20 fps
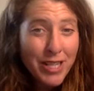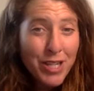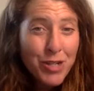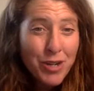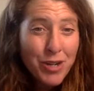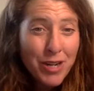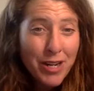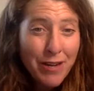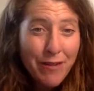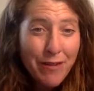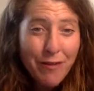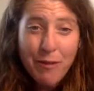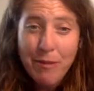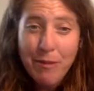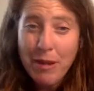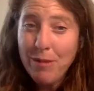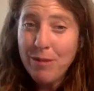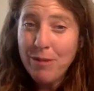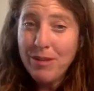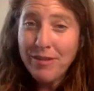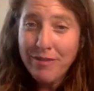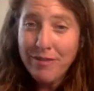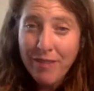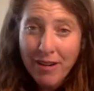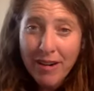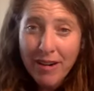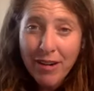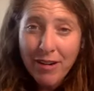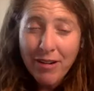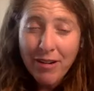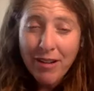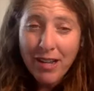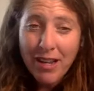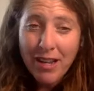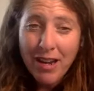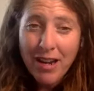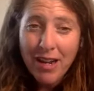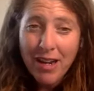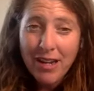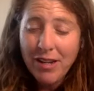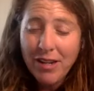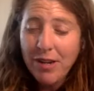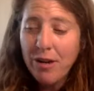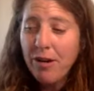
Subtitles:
really tricky for me. It was very early on,